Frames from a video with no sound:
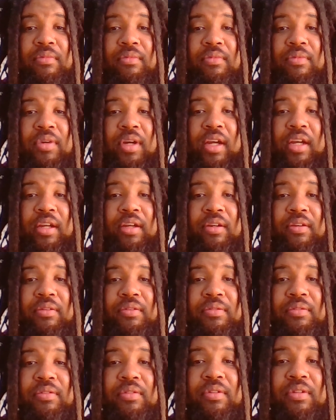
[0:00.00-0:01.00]
right?
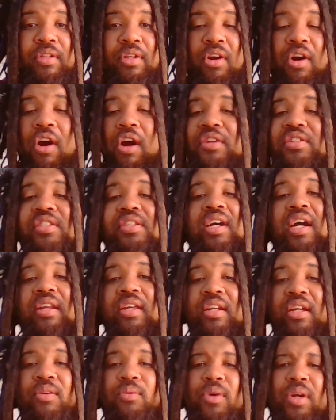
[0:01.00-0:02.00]
Their heart's not
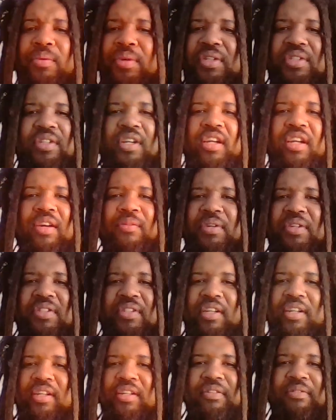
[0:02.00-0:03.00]
in it. What are we saying? Are we
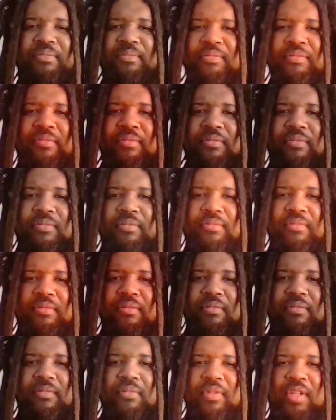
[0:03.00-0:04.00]
saying
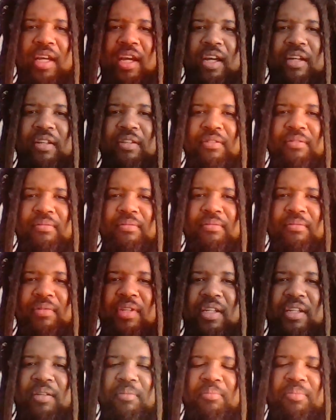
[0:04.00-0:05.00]
that
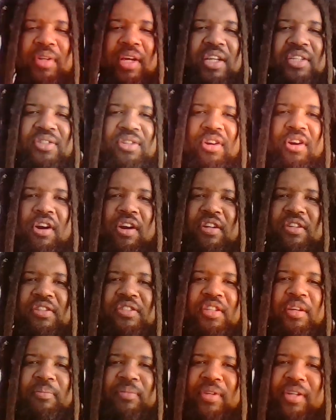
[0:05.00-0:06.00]
they didn't place their heart in
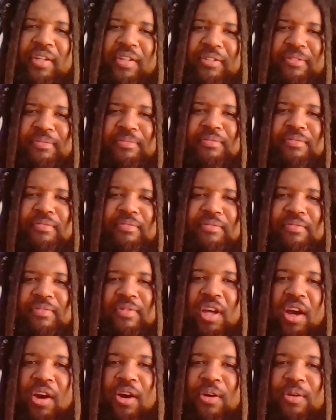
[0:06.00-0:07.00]
something?
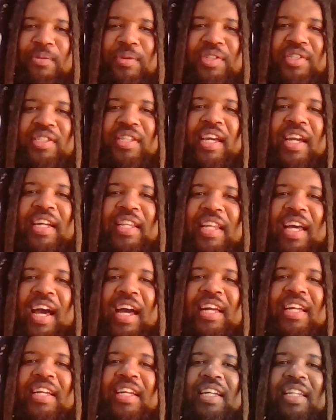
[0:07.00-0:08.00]
No, we're saying
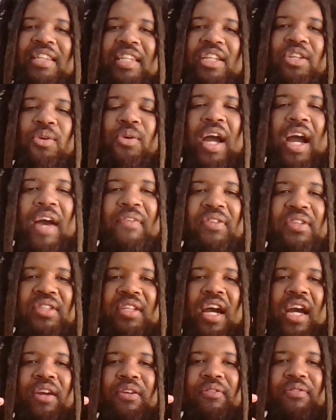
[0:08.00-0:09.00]
that they don't have this
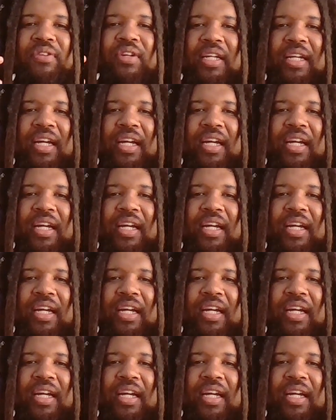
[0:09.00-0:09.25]
kind of